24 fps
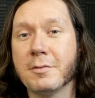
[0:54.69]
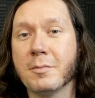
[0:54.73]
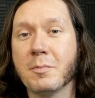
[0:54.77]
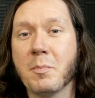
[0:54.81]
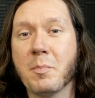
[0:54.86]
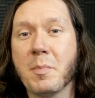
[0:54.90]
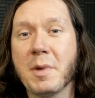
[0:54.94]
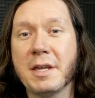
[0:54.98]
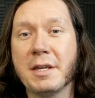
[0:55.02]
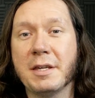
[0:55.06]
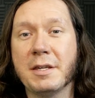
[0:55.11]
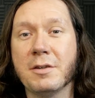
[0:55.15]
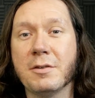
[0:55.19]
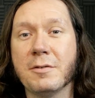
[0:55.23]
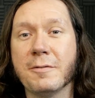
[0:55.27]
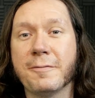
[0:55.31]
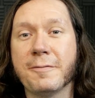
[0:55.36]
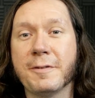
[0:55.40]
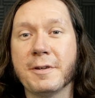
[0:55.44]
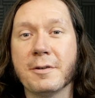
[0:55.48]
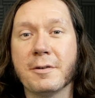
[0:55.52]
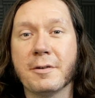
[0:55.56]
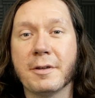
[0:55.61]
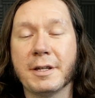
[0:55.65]
make you
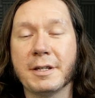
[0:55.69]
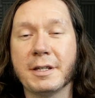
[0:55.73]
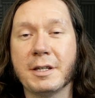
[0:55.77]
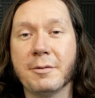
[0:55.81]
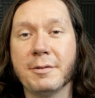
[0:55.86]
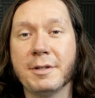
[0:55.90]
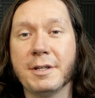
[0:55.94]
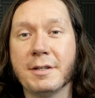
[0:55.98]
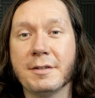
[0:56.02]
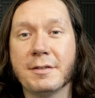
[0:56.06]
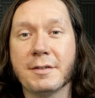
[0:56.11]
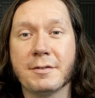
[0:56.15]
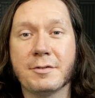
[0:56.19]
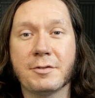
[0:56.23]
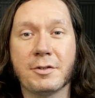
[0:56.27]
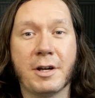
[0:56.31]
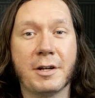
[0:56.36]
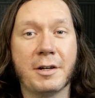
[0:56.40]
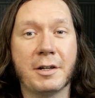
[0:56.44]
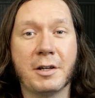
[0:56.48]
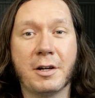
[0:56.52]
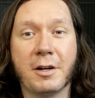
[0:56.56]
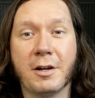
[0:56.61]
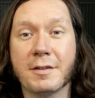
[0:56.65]
feel like you need to try
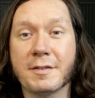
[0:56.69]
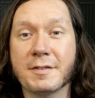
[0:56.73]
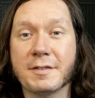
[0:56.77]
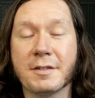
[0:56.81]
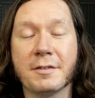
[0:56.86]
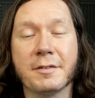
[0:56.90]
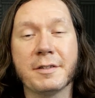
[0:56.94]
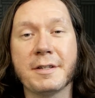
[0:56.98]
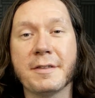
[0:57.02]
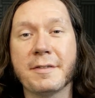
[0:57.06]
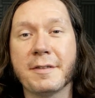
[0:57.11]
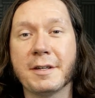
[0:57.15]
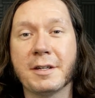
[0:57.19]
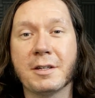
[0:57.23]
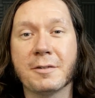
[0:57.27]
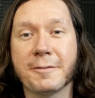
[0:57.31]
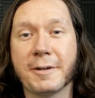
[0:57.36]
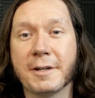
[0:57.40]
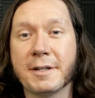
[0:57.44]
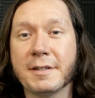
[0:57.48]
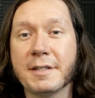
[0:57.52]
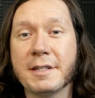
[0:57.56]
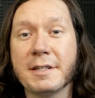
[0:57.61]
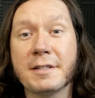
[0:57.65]
to constantly think of
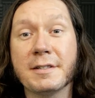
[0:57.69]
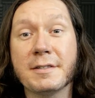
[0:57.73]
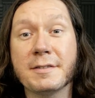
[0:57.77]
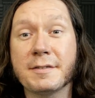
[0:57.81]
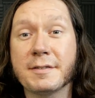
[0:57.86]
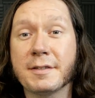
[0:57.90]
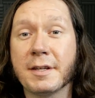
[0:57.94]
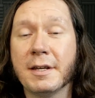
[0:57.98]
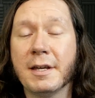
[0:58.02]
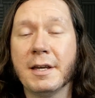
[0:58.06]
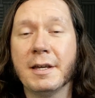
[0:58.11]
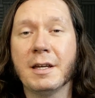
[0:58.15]
ideas,